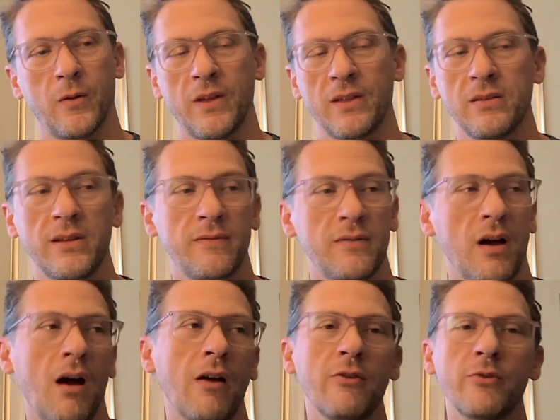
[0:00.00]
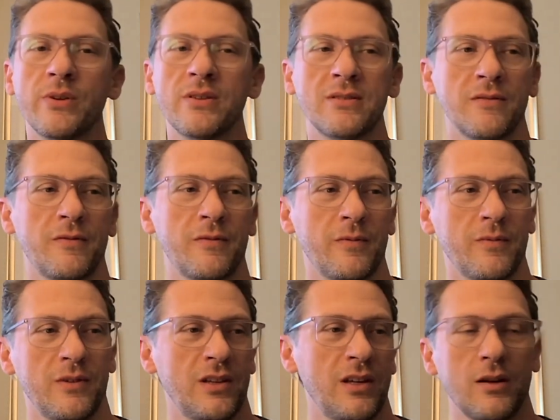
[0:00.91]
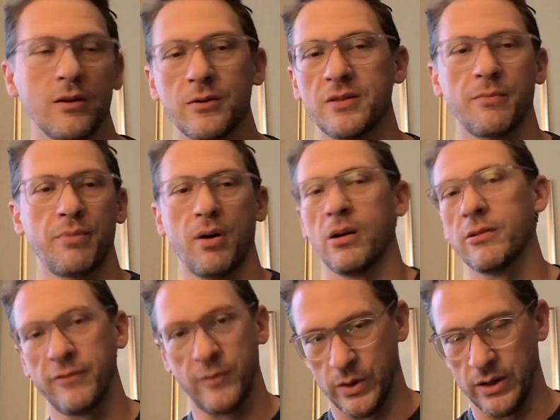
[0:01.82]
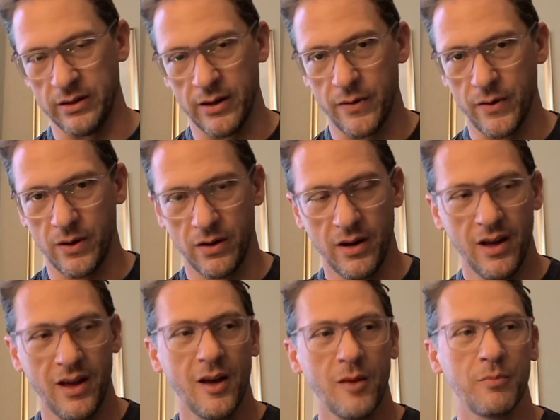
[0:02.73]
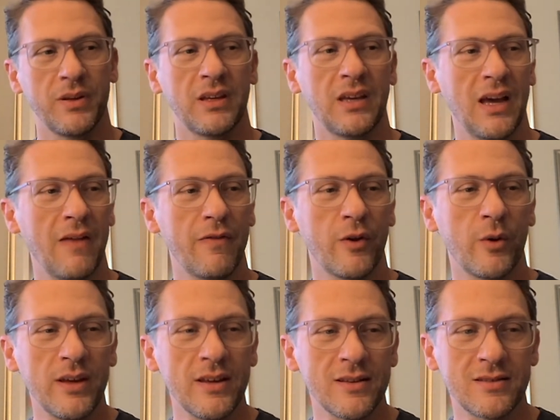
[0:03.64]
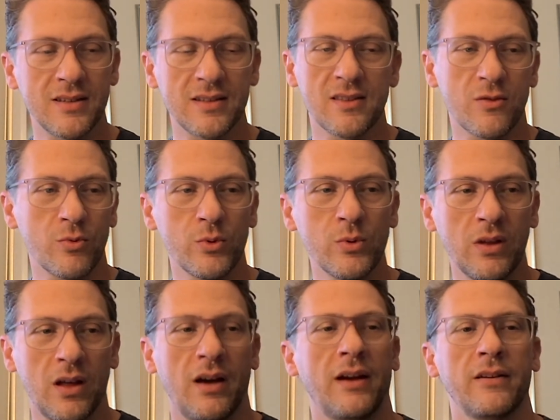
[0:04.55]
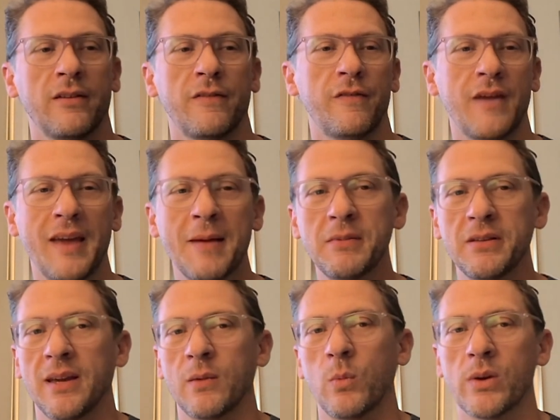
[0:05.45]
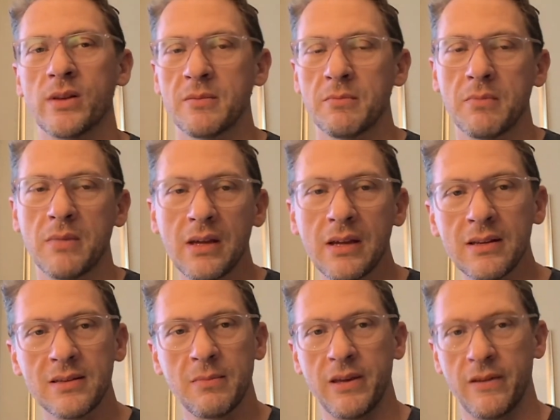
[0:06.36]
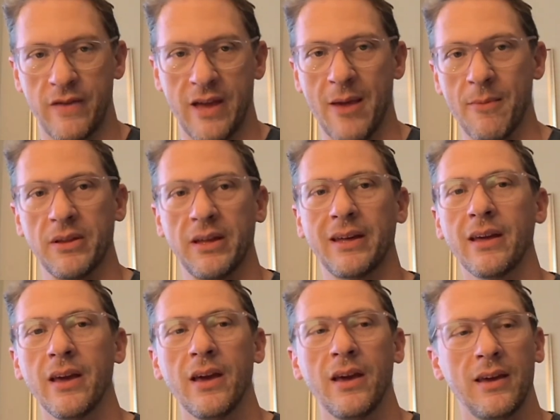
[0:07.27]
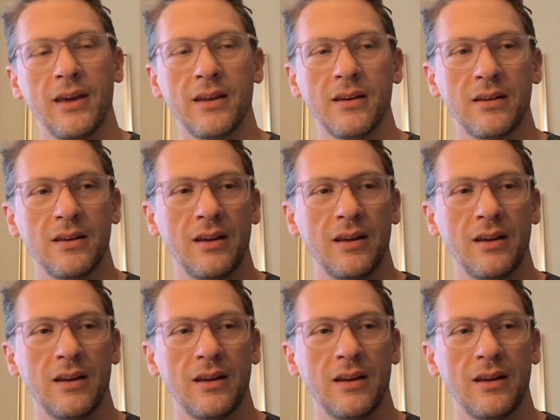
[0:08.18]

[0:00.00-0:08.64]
lived hundreds of years apart from one another. But yet there is this through line of family and what does it mean to be family in